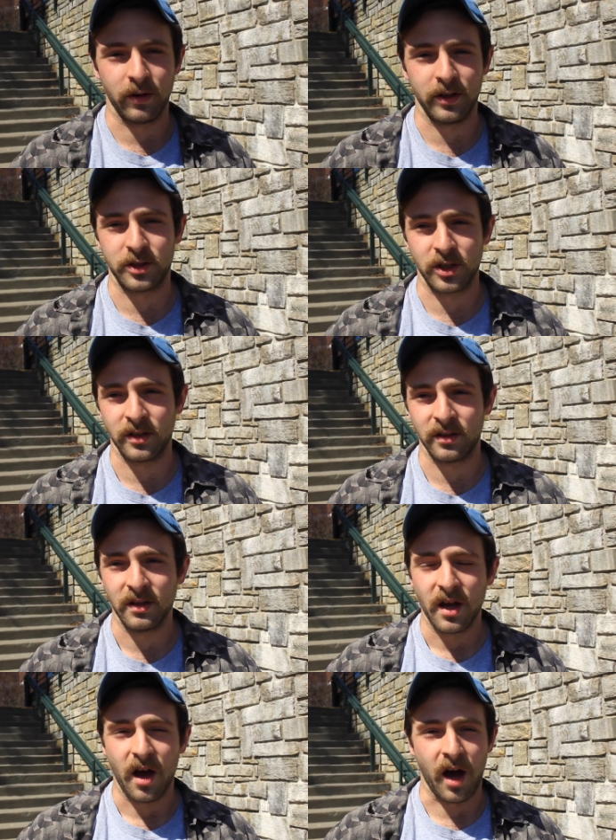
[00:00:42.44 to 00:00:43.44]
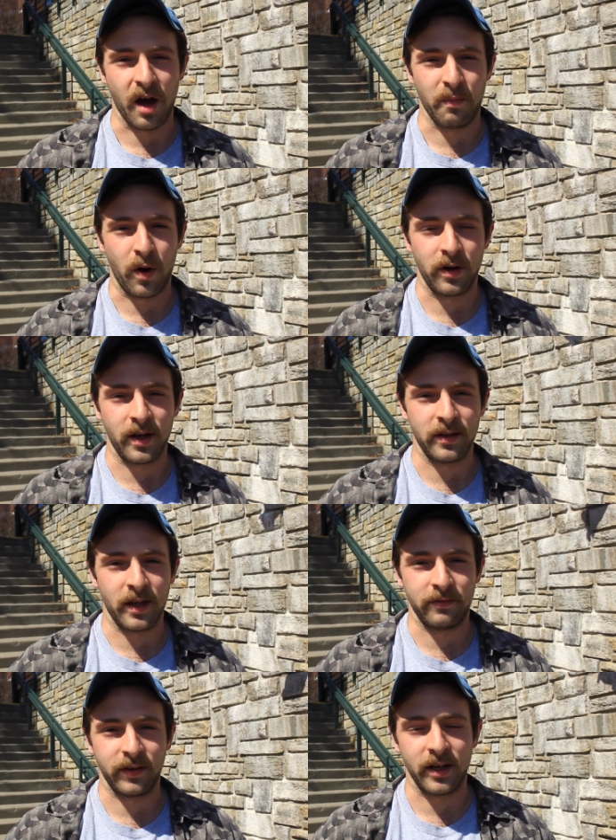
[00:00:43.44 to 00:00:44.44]
religion, uh, party
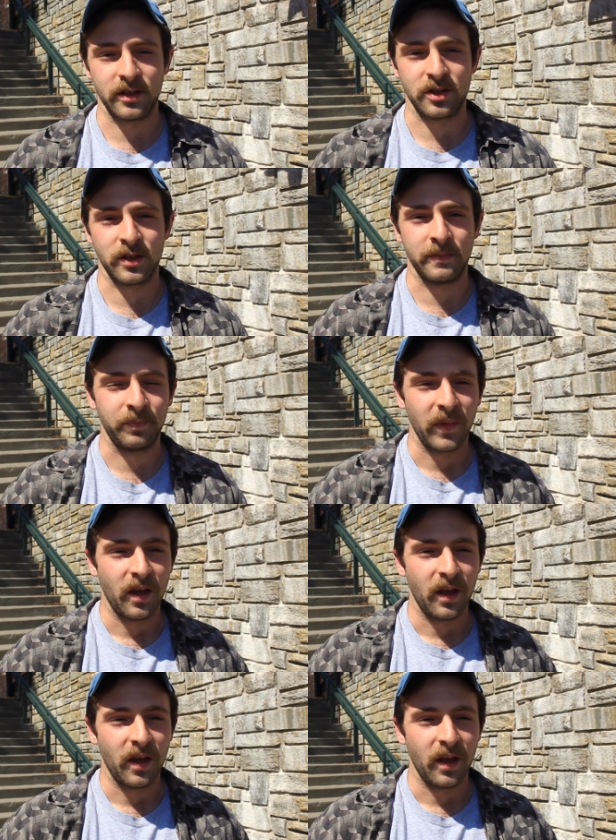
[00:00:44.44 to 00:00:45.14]
identification,